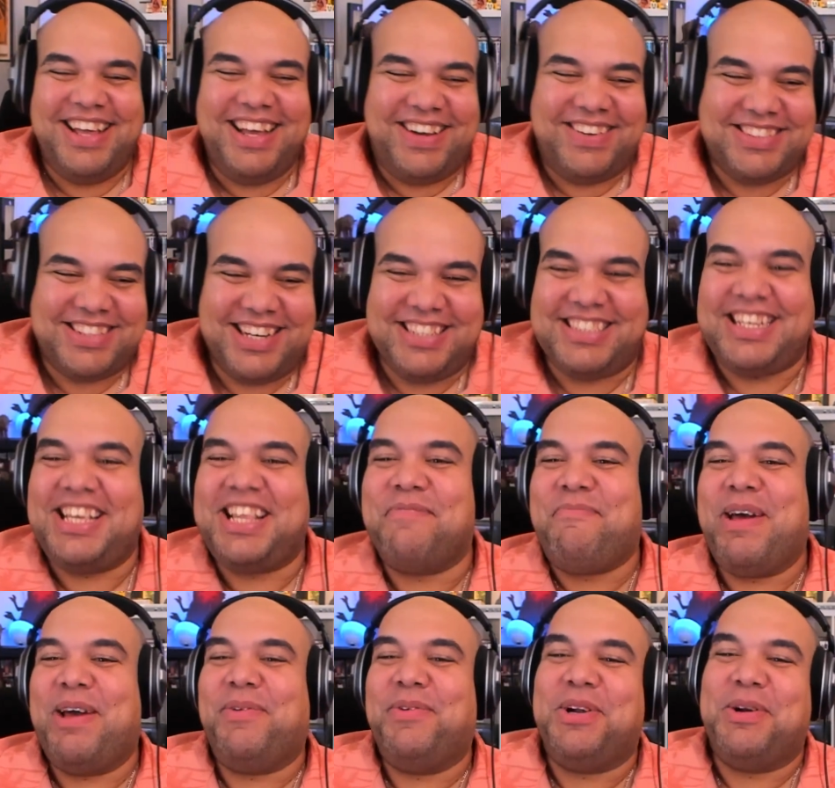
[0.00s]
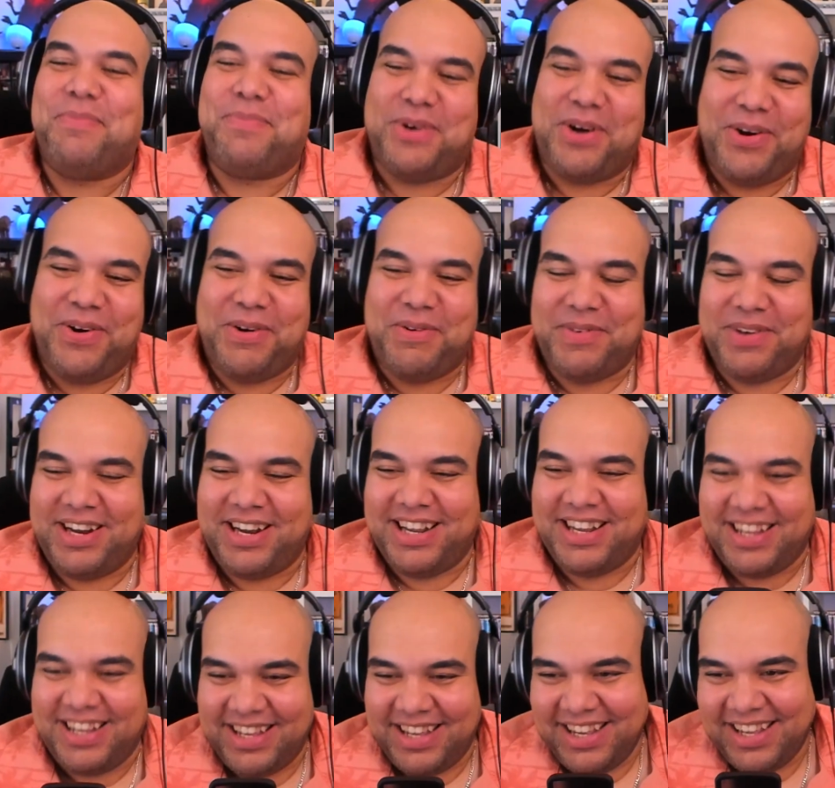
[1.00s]
I was gonna say the bet would have broke, but
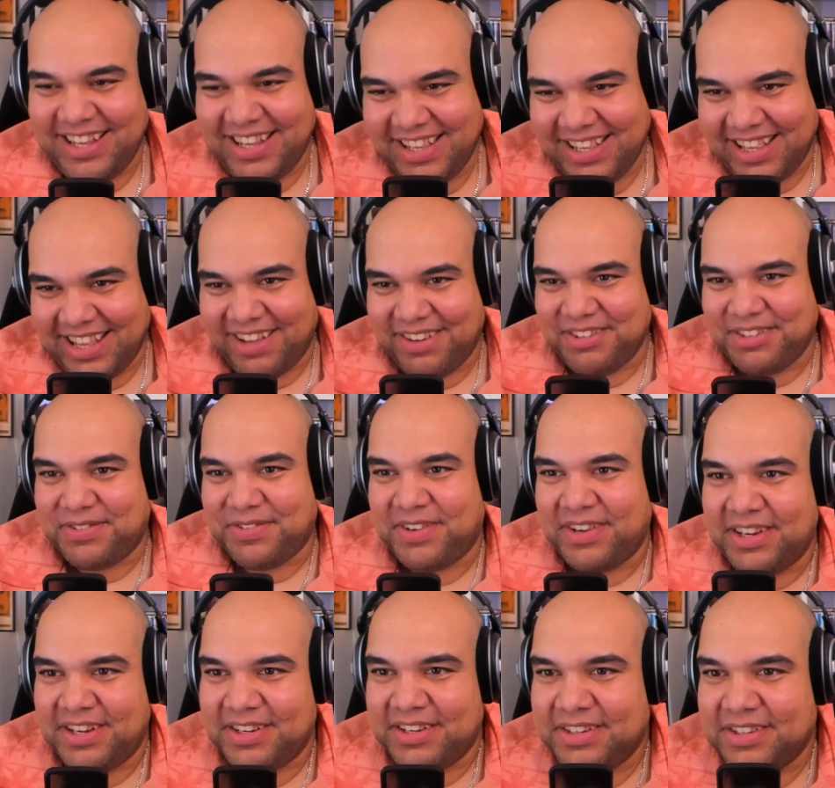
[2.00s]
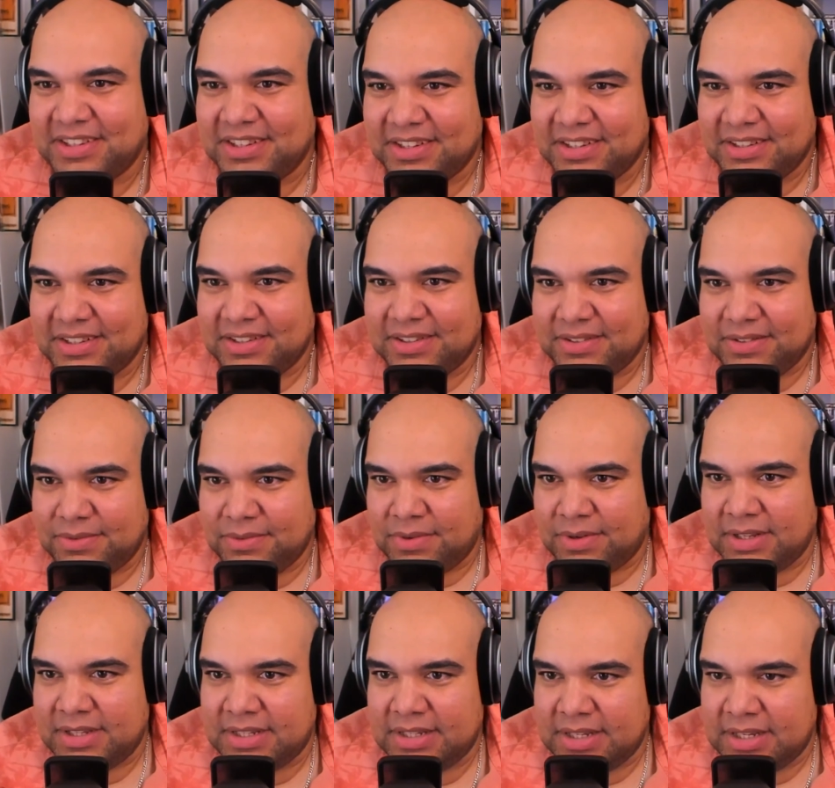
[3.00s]
it, that was funny.
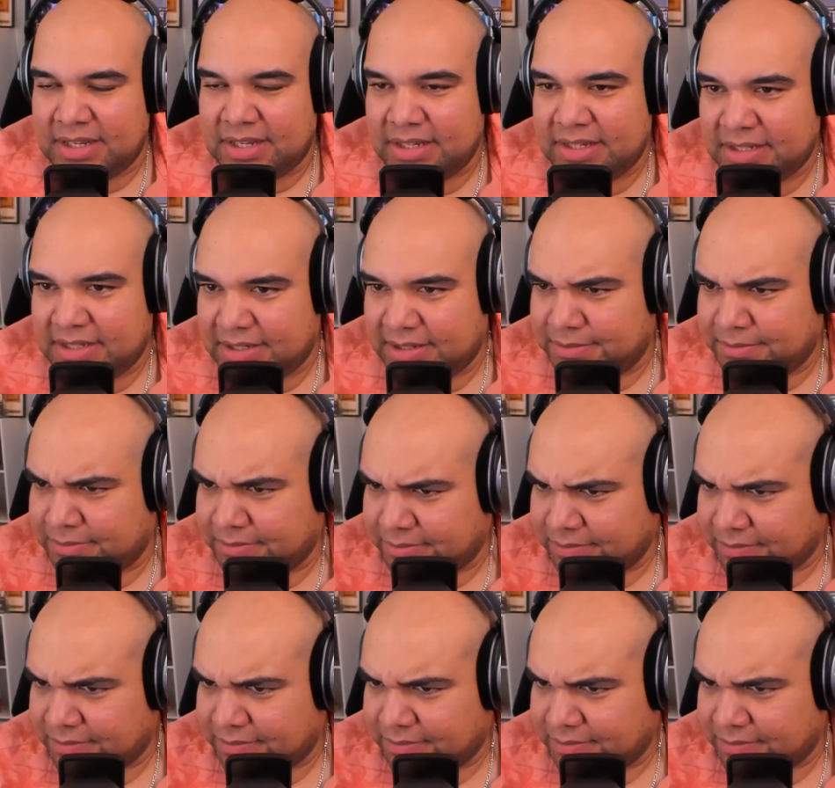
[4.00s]
What's this?